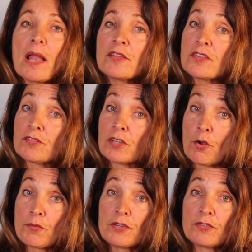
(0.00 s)
polycystic
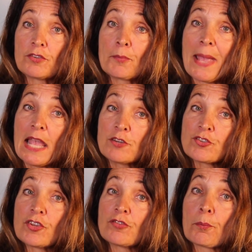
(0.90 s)
ovary syndrome,
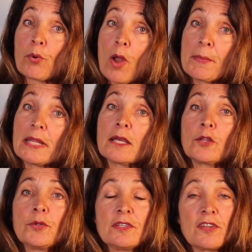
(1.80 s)
androgens are prominent,
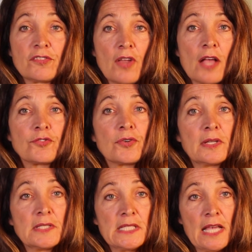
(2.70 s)
including testosterone
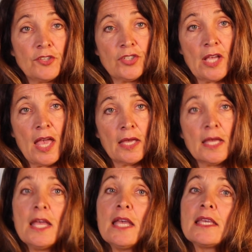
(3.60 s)
and DHEA,
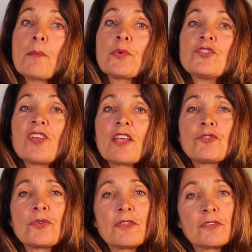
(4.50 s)
yet
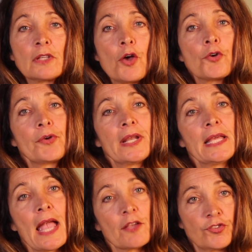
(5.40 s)
progesterone is low,
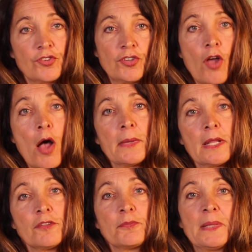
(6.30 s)
creating estrogen
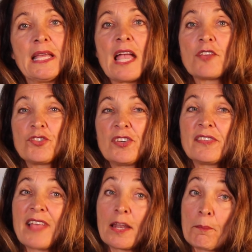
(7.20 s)
dominance, meaning estrogen
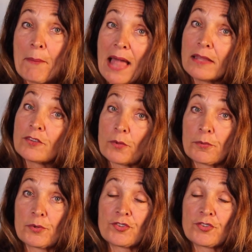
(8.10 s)
is out of balance with